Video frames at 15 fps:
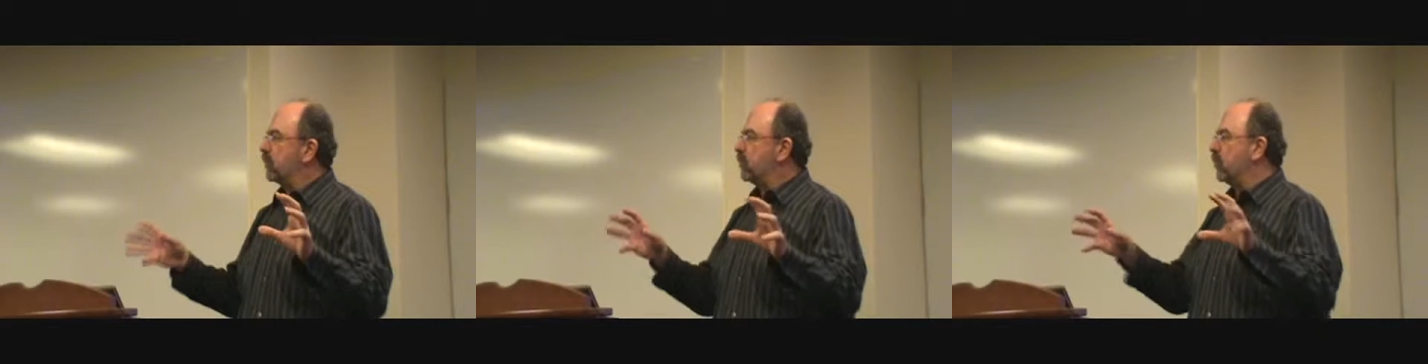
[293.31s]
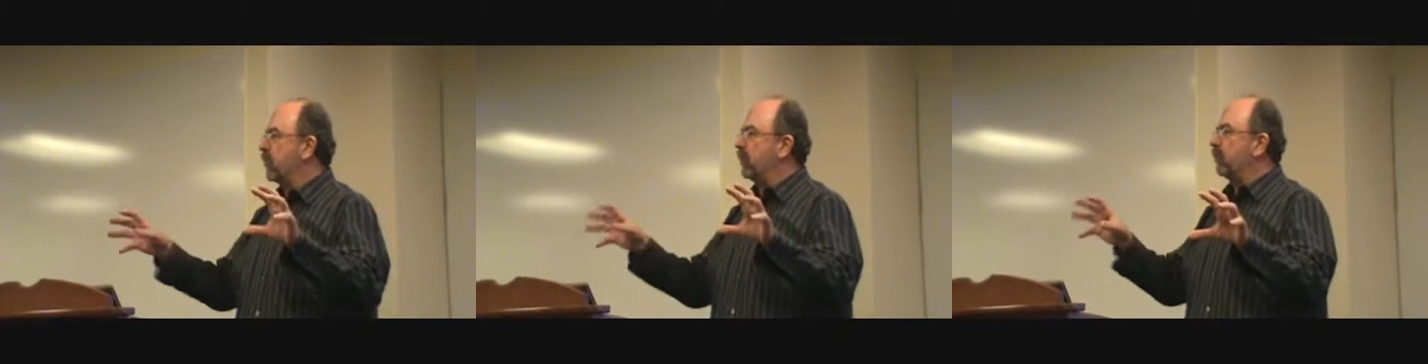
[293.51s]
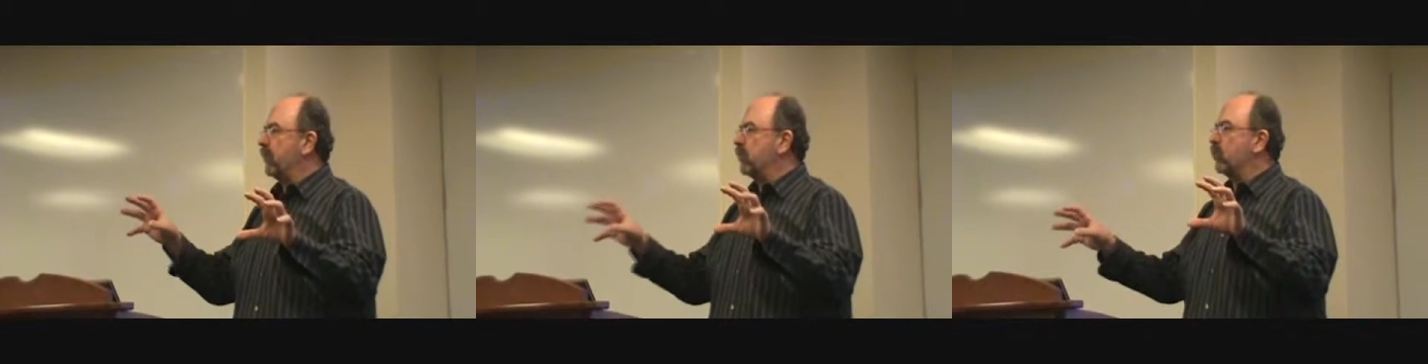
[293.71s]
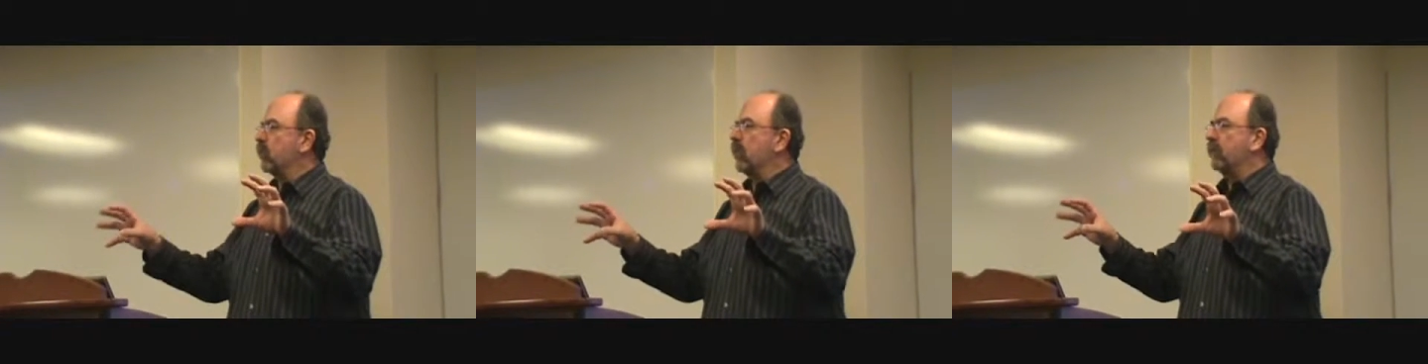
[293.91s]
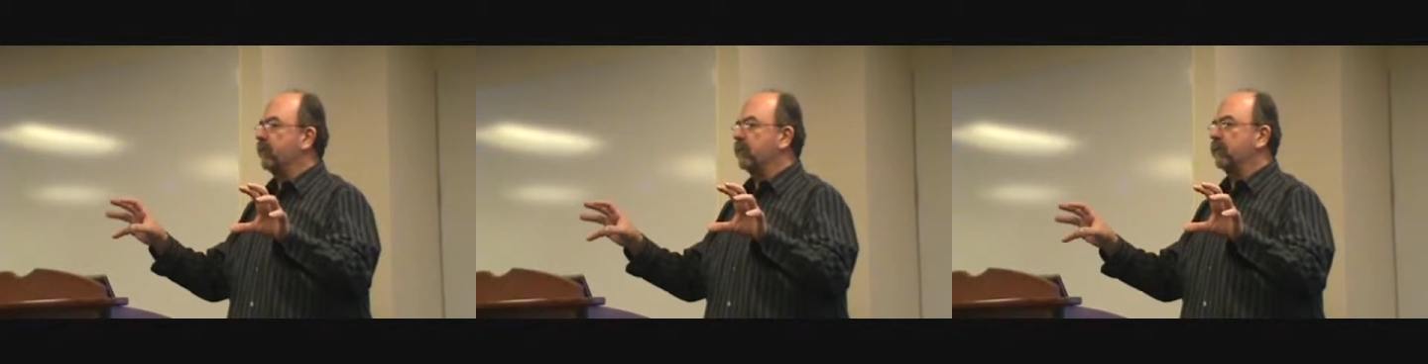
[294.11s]
Those two companies
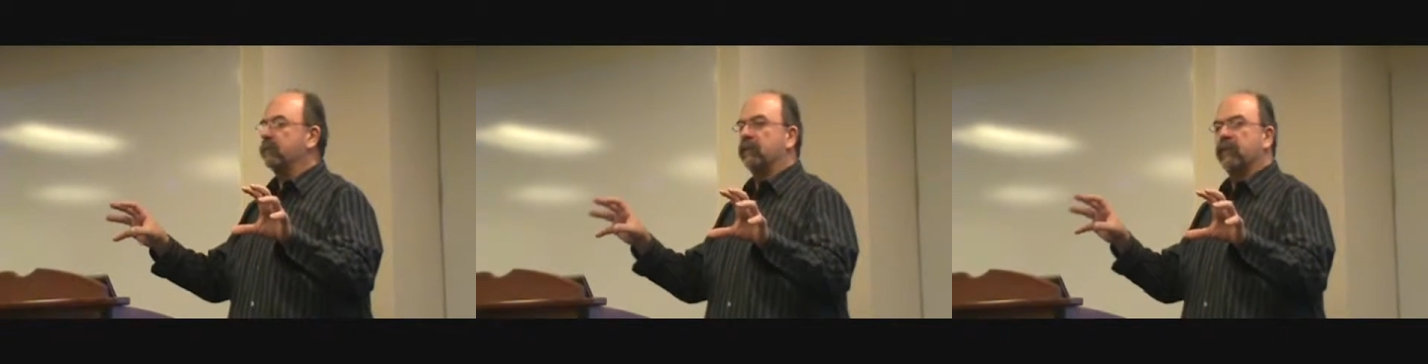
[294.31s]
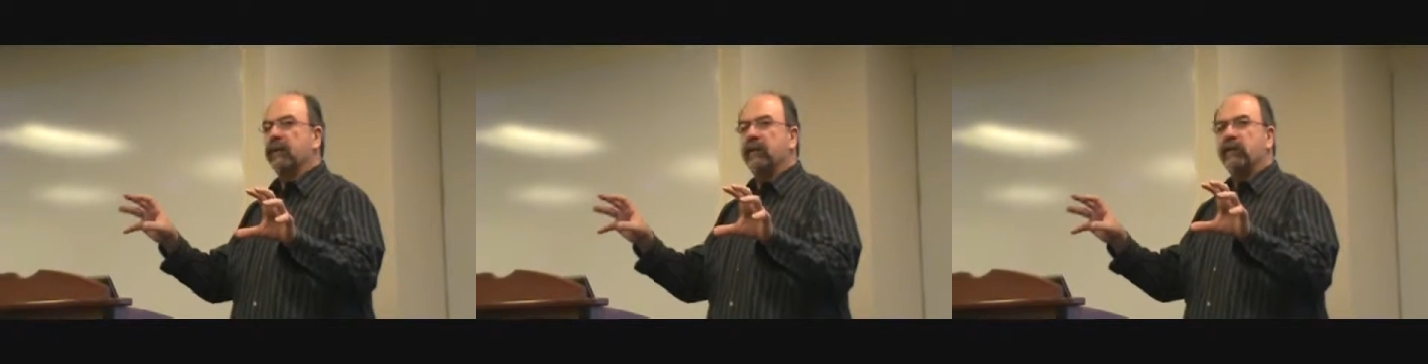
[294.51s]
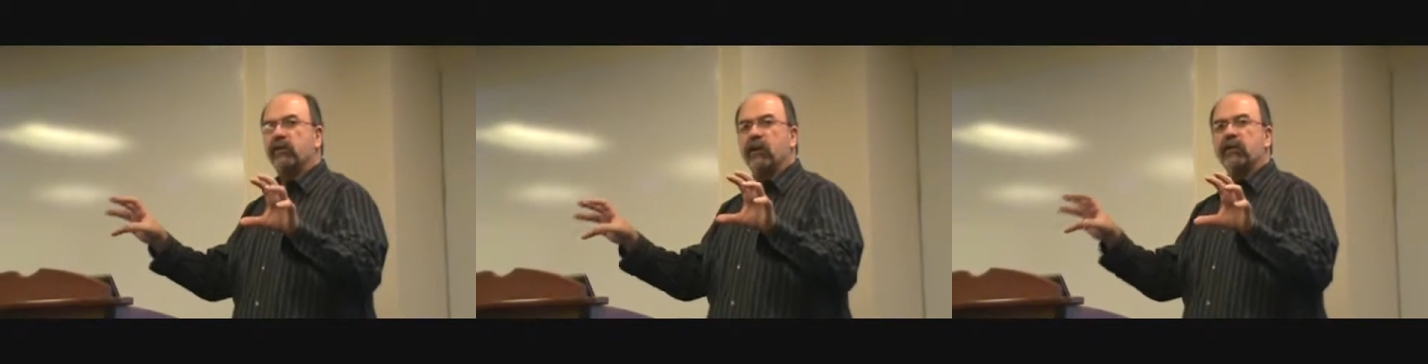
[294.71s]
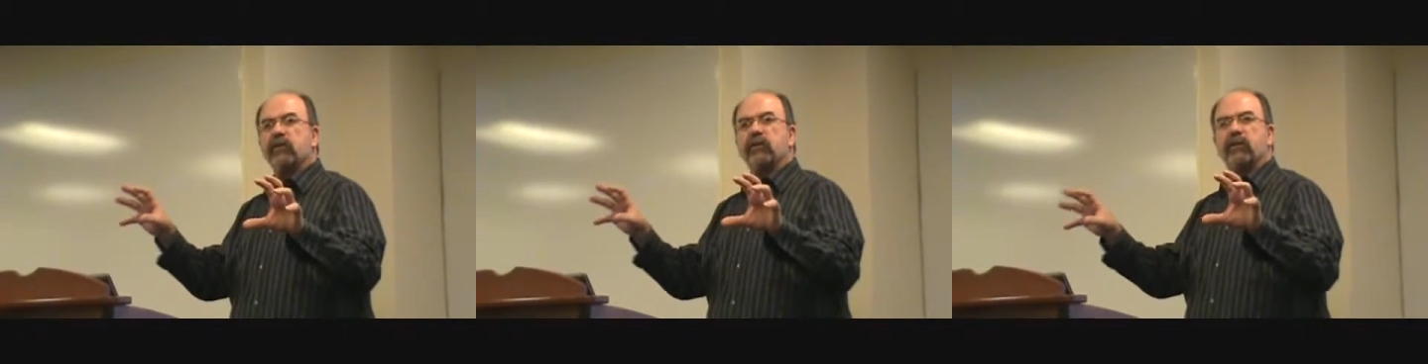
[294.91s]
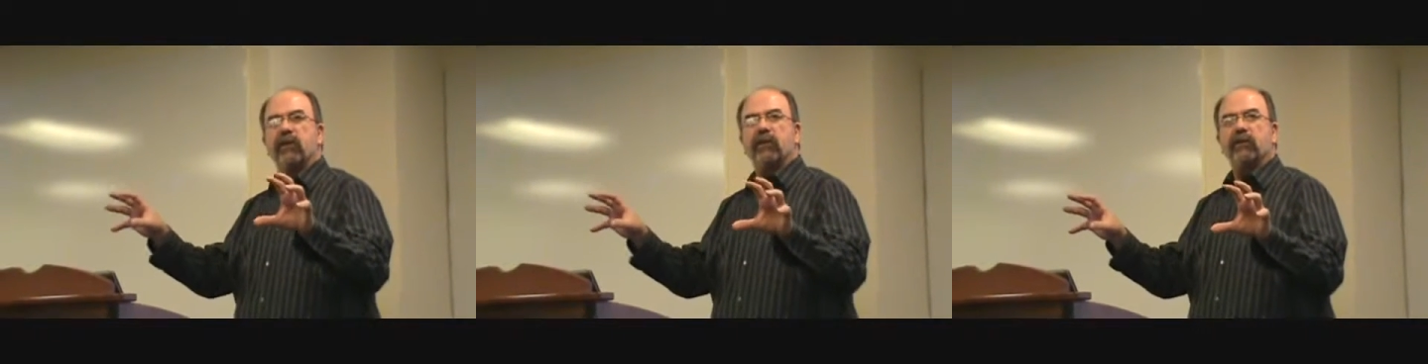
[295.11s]
were often
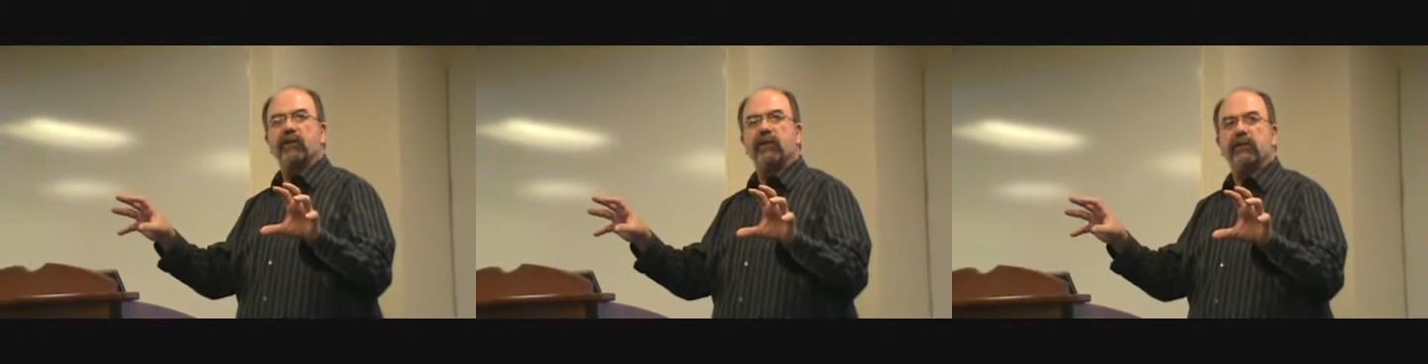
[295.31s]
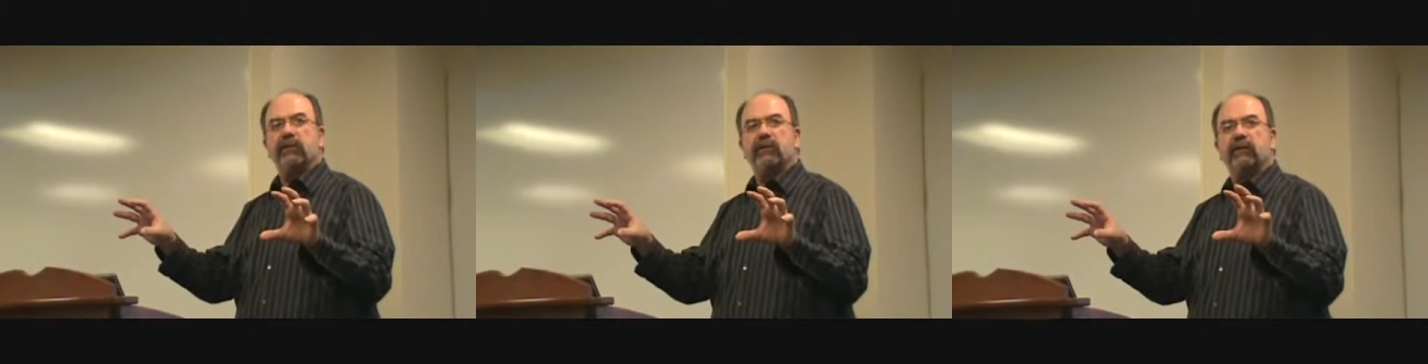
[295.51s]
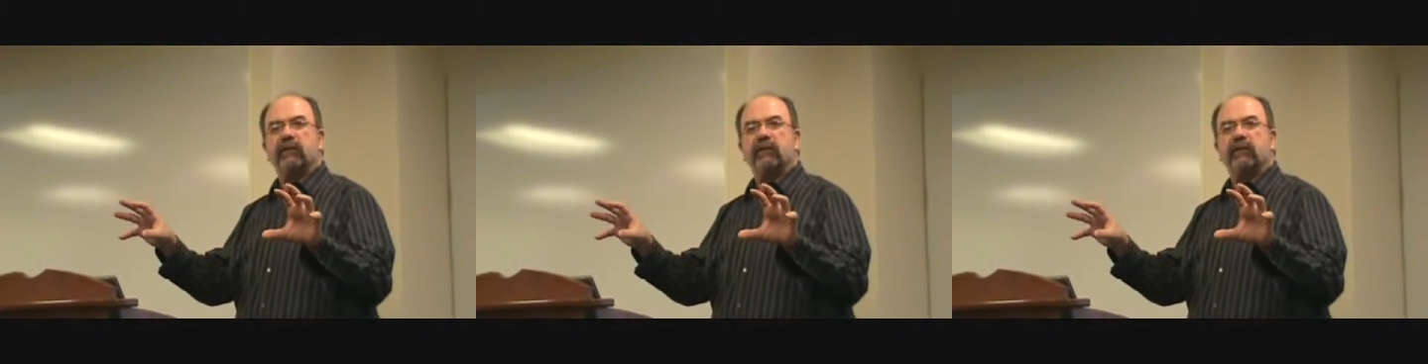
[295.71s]
juxtaposed